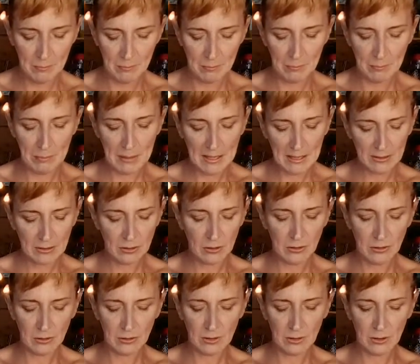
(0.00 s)
Baked whole
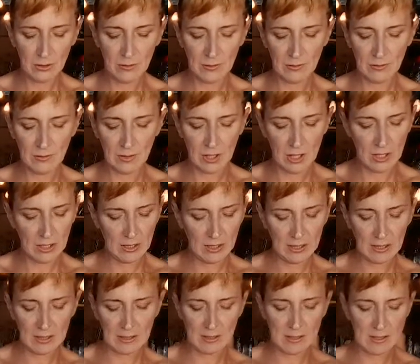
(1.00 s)
clove of garlic
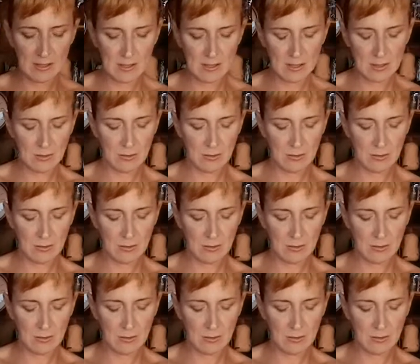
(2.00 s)
is